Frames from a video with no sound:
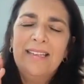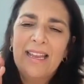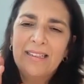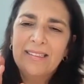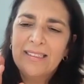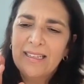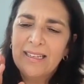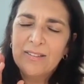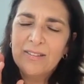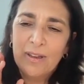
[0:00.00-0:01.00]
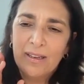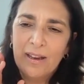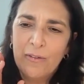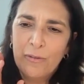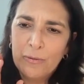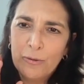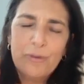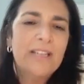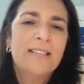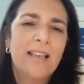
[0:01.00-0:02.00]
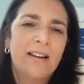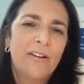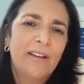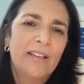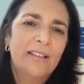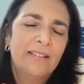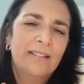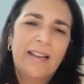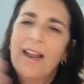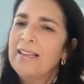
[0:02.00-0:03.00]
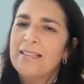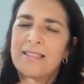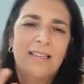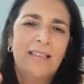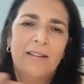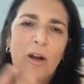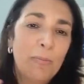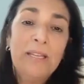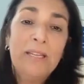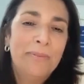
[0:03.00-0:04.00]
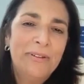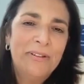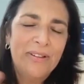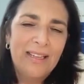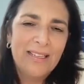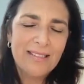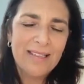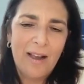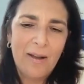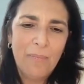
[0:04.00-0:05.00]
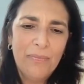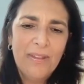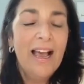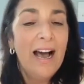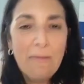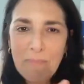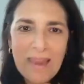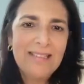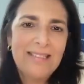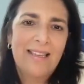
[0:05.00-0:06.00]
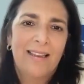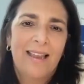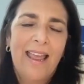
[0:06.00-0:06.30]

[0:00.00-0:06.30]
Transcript: of the Greeks that I see are people is amazing.